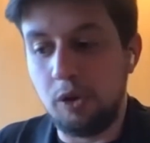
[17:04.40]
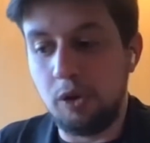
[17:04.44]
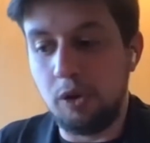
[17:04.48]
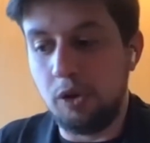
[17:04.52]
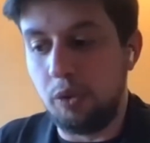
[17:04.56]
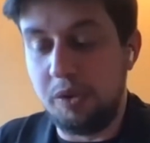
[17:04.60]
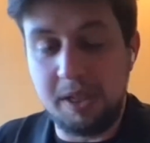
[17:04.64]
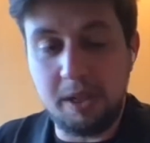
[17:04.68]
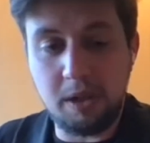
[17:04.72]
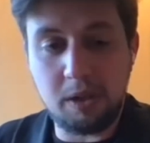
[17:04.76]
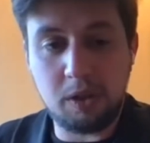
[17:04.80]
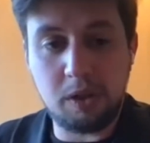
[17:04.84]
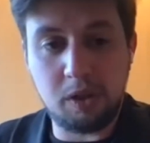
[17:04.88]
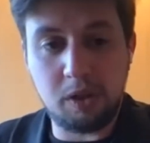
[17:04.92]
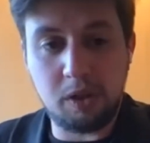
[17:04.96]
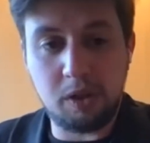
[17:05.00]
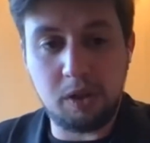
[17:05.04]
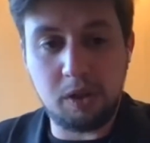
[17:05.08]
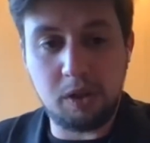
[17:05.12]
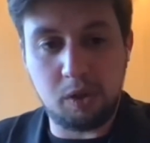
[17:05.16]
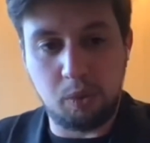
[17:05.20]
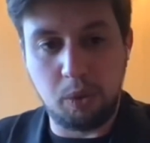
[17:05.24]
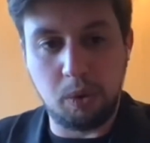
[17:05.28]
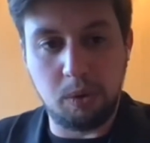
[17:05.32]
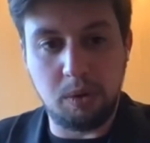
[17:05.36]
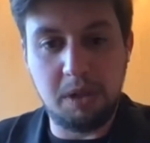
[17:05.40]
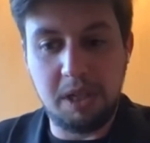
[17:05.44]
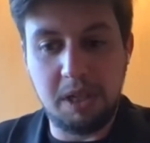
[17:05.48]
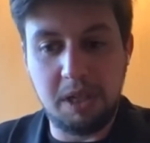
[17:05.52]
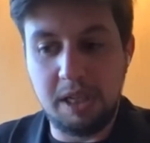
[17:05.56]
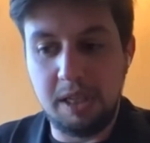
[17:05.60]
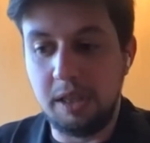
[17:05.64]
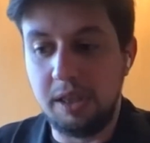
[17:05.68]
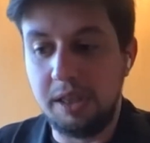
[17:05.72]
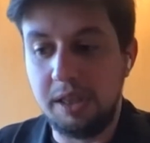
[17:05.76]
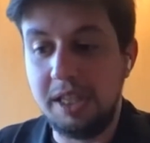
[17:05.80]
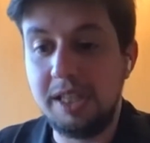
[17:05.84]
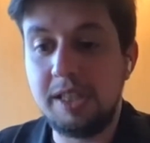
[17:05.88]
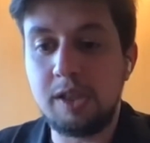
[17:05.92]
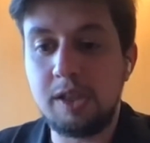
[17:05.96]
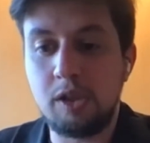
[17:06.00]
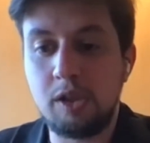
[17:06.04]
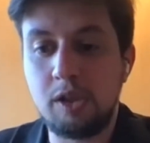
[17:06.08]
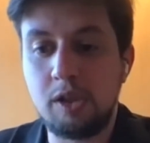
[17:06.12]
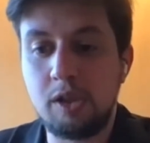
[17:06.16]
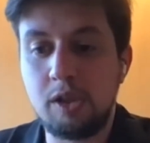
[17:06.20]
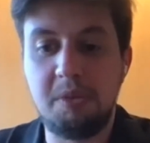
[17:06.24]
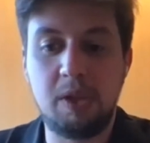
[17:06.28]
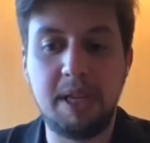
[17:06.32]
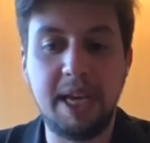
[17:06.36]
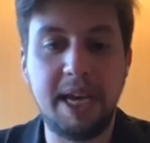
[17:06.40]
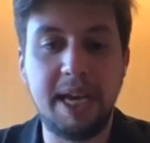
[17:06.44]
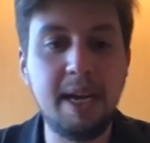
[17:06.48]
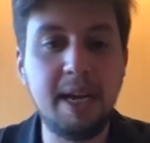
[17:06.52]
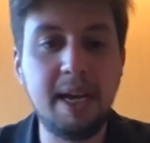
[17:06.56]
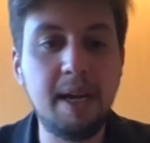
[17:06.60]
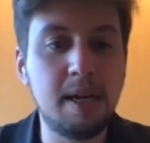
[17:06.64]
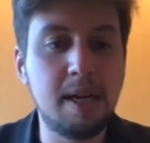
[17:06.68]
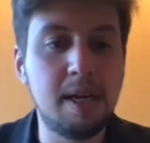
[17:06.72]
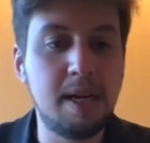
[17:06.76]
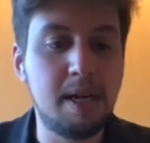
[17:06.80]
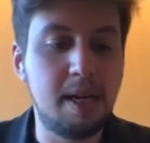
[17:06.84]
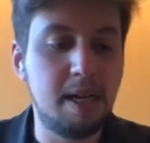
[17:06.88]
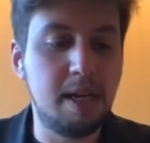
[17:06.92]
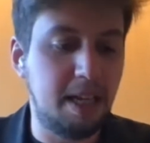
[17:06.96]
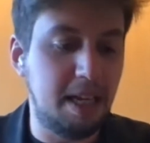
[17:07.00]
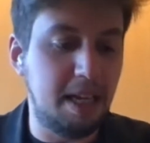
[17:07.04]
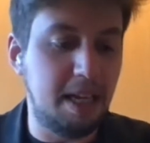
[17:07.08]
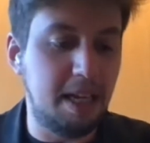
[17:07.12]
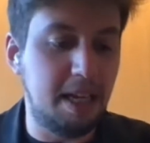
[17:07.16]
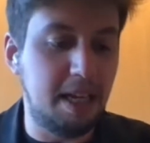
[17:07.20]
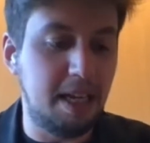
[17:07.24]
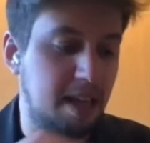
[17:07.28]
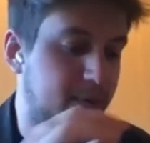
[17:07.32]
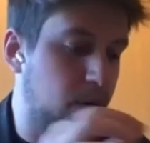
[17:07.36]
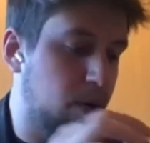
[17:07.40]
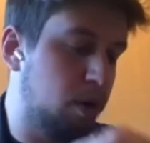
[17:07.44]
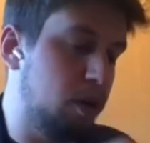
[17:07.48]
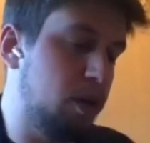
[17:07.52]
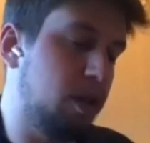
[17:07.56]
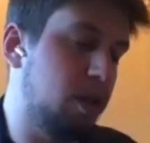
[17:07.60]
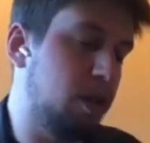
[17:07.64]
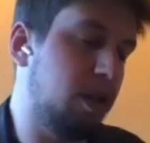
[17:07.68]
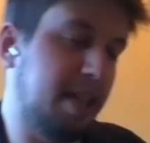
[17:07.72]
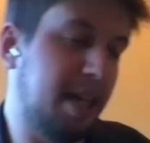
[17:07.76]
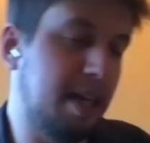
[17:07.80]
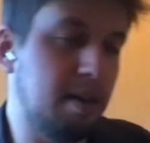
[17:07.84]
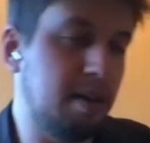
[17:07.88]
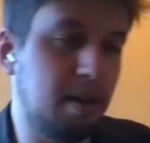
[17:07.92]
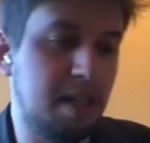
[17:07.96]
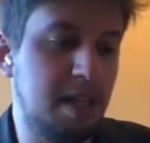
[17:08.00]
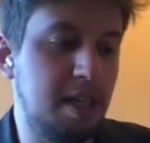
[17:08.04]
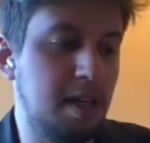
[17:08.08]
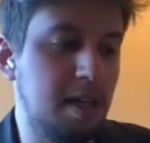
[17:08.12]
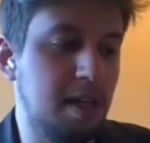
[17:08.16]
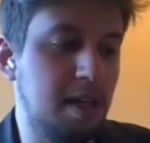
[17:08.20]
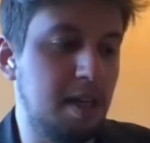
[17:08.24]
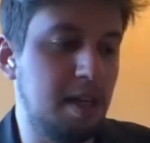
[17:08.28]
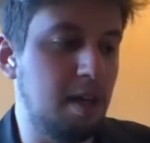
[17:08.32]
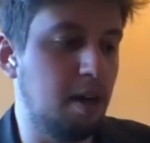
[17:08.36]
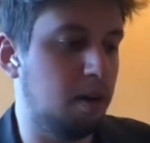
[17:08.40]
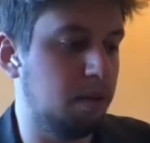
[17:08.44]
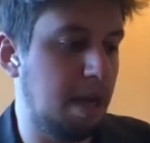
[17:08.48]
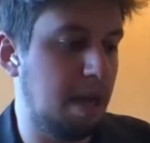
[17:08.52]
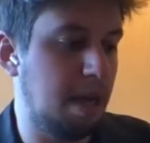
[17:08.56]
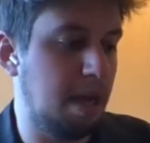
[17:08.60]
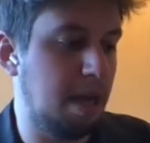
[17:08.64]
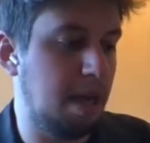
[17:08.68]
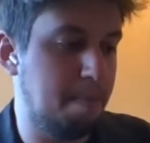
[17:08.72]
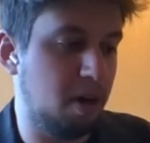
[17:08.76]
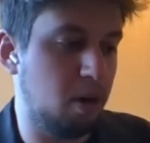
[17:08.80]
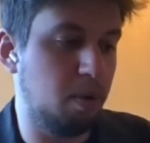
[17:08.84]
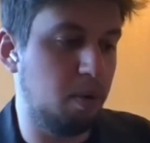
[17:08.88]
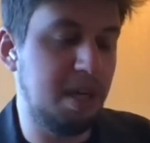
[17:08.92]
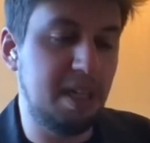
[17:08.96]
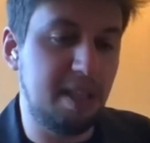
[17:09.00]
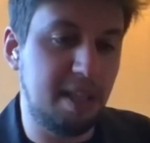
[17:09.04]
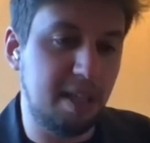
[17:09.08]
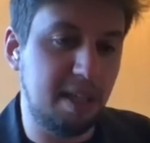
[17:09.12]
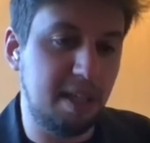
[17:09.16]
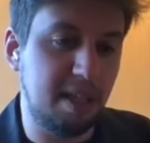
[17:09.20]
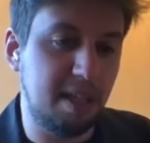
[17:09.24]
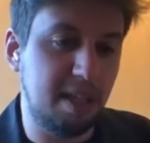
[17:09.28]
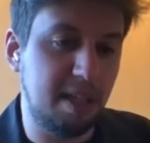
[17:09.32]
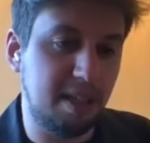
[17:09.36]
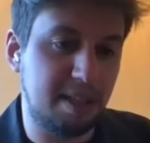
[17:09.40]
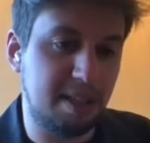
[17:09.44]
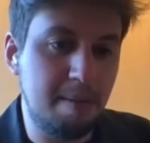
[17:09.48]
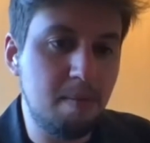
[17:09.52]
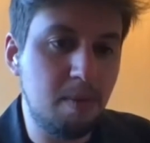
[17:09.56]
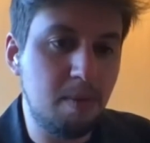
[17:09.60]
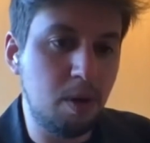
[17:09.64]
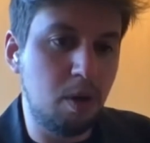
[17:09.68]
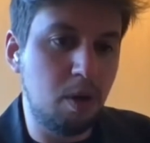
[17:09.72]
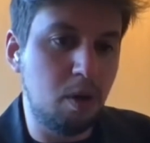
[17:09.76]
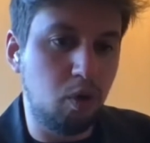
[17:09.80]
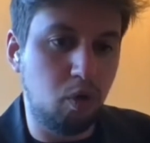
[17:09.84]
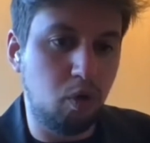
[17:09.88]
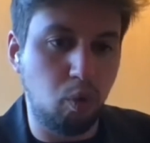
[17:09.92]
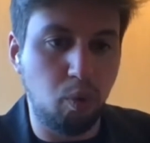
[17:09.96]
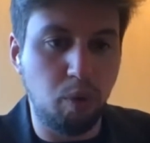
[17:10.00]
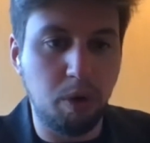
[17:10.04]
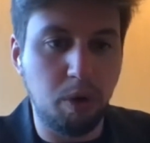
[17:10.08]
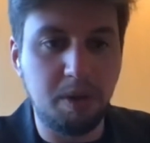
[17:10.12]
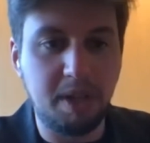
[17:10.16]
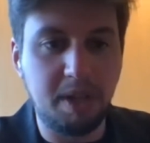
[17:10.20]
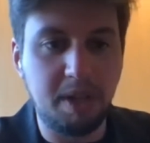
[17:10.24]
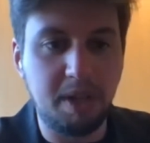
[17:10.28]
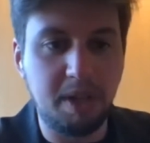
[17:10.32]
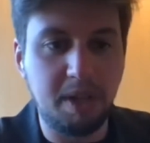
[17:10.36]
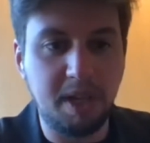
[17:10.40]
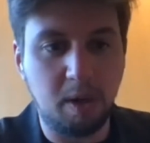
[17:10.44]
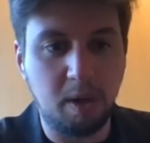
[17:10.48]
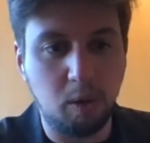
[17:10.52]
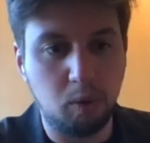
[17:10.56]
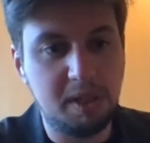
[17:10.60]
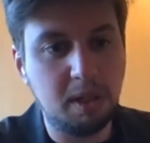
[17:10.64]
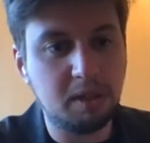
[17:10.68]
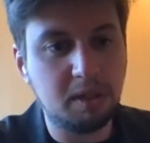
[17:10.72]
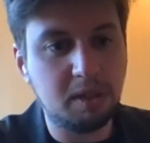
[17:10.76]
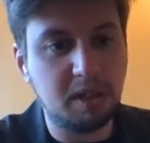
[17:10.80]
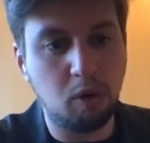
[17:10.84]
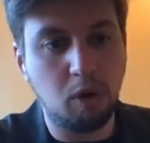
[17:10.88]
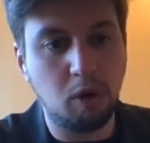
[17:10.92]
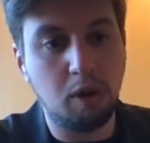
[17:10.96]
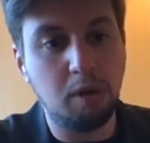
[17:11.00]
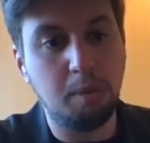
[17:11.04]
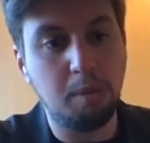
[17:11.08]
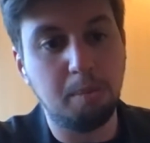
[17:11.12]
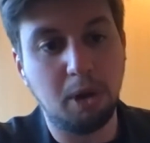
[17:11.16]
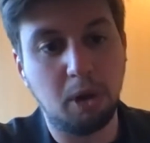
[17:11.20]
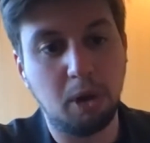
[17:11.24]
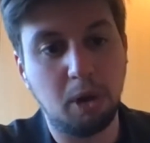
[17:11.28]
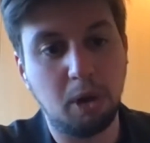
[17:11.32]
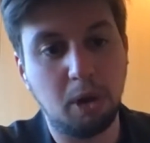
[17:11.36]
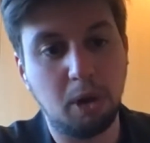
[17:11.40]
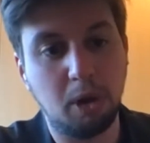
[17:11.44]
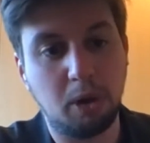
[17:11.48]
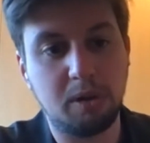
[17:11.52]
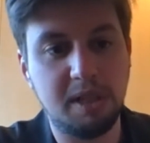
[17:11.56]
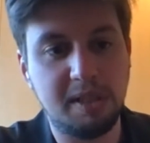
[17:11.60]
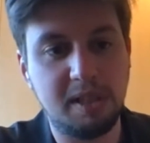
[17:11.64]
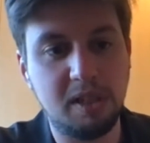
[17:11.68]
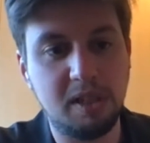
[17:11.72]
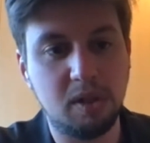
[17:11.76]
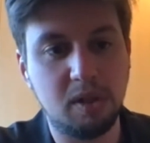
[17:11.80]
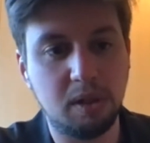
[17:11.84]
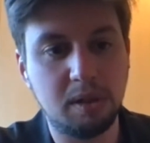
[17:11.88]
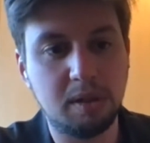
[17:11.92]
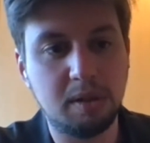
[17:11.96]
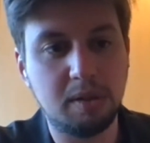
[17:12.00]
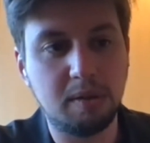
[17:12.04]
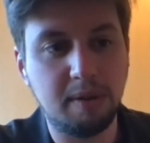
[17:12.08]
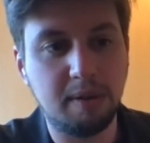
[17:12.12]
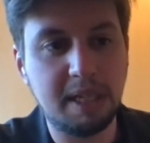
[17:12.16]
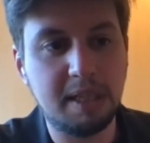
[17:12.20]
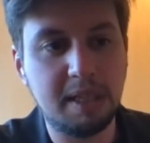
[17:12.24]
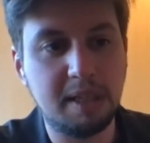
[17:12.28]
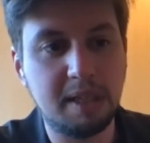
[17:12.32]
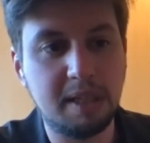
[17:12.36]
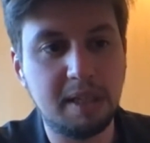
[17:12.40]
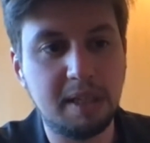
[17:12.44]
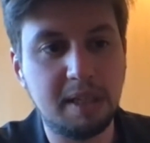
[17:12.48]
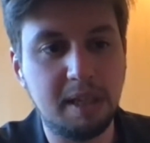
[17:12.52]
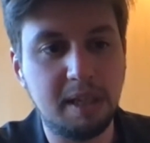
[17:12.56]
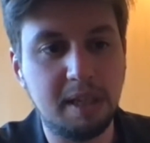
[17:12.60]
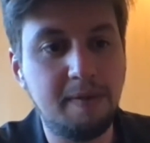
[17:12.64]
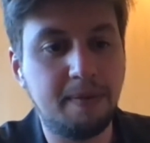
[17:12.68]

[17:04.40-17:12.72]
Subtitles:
the researcher's role needs to be today that they focus entirely on empowering their team to run their own research and to unblock decisions, right?